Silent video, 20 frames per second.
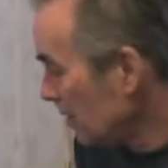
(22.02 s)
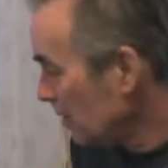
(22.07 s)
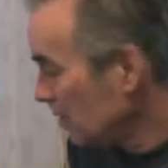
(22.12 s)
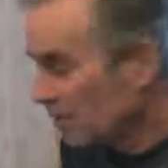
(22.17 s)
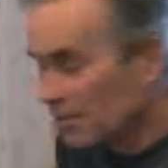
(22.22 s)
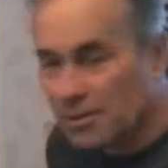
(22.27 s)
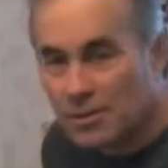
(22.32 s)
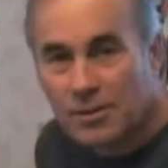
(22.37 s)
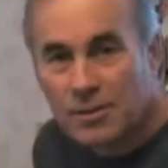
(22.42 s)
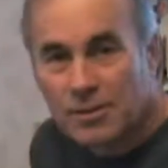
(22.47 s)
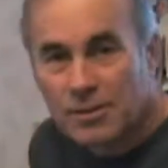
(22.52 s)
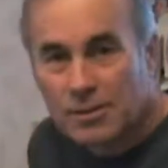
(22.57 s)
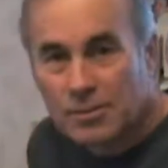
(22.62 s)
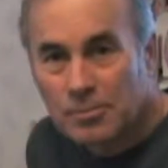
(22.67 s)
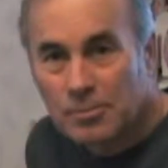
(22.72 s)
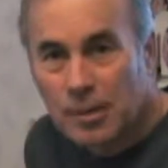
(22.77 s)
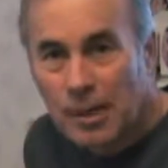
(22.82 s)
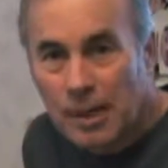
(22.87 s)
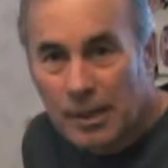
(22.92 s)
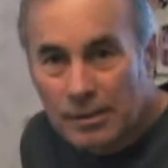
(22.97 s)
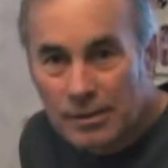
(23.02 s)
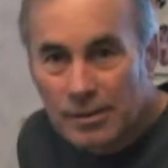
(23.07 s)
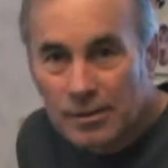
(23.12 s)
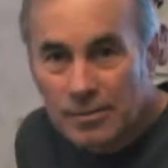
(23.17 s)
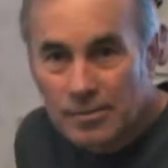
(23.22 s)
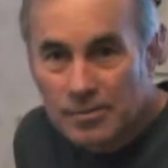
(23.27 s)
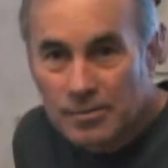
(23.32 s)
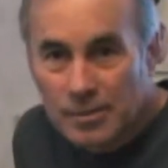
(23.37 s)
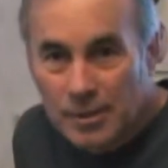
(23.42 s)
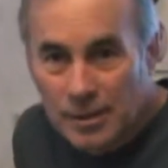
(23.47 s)
So it's back
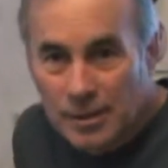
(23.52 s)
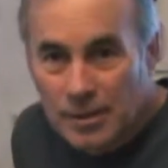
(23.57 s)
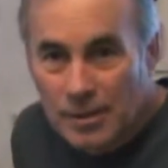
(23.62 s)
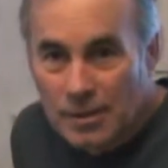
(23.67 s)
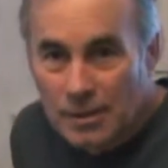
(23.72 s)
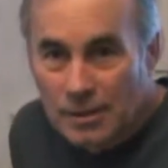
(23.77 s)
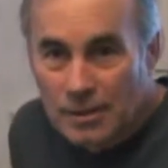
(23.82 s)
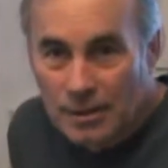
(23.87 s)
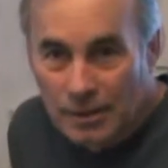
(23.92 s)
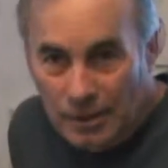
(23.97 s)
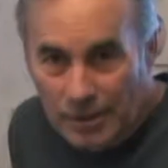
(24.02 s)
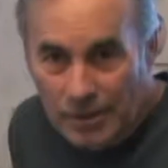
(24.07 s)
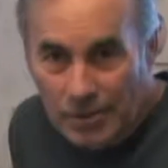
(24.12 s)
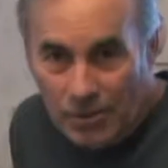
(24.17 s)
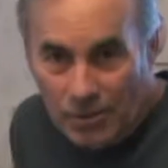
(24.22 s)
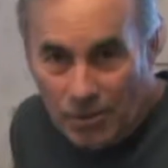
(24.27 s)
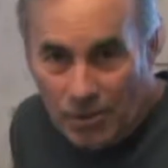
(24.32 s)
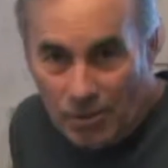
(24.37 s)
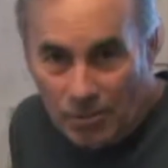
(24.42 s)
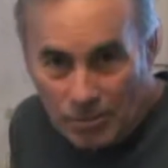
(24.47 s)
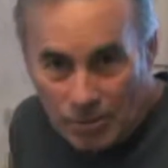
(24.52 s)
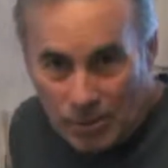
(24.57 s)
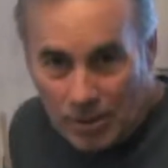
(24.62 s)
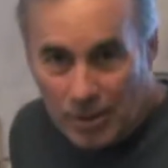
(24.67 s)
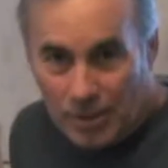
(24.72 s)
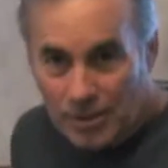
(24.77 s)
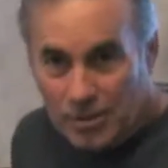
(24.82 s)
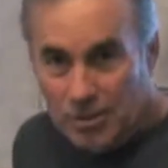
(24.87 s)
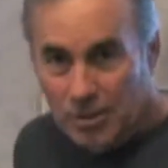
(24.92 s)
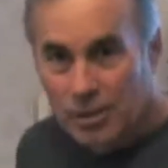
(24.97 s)
to indoor
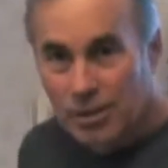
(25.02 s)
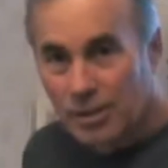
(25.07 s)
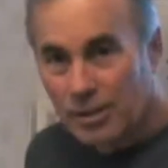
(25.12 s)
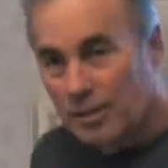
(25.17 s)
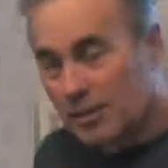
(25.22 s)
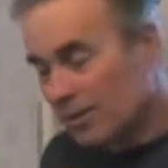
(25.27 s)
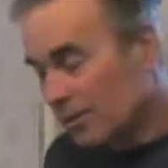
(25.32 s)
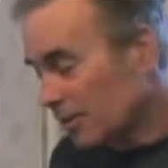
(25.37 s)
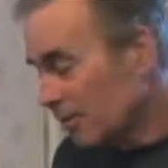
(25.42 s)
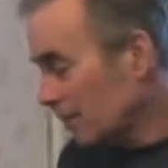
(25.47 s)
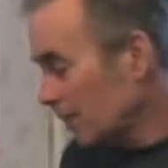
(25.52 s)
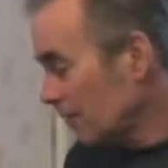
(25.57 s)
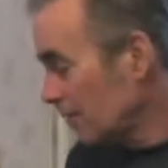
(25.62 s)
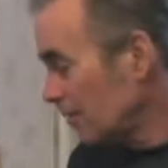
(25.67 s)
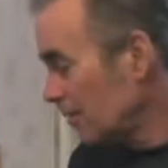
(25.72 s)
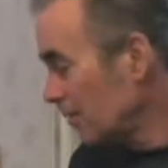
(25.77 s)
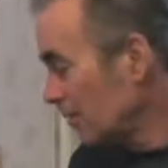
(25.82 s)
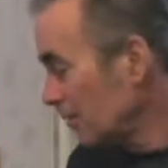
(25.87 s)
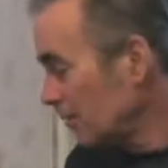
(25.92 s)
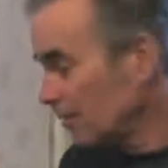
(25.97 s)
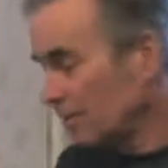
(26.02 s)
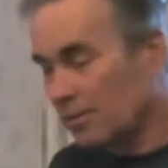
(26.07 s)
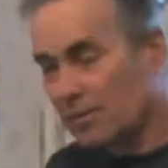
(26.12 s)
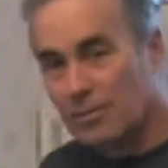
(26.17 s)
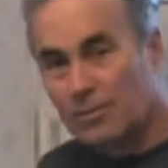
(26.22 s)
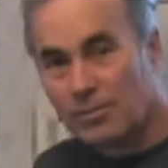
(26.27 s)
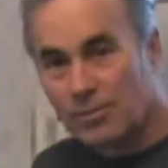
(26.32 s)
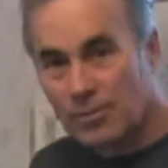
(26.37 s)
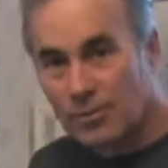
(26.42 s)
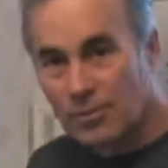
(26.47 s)
projects
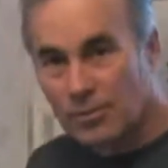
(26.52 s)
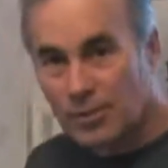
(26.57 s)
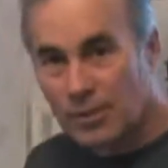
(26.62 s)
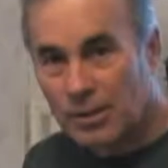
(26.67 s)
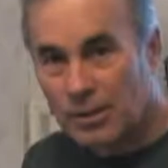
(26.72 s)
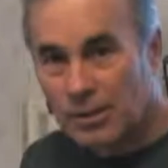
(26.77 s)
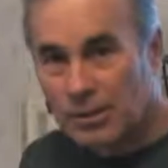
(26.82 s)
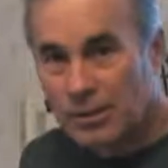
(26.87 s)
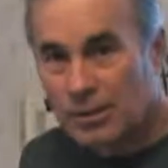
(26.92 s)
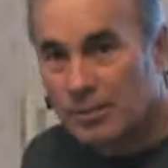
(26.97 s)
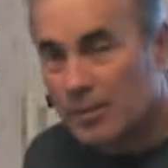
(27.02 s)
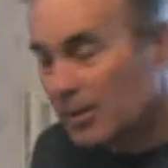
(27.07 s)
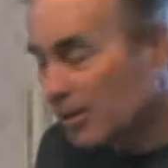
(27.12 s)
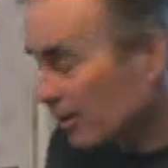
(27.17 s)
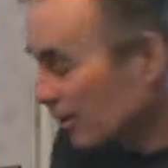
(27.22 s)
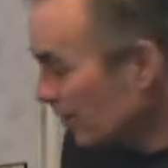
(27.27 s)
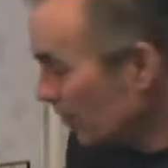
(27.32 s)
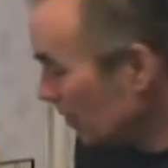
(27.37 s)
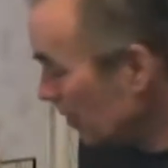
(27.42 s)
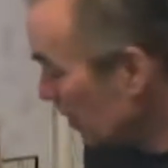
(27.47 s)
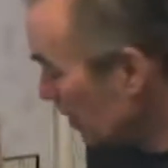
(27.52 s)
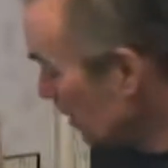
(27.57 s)
for a time here.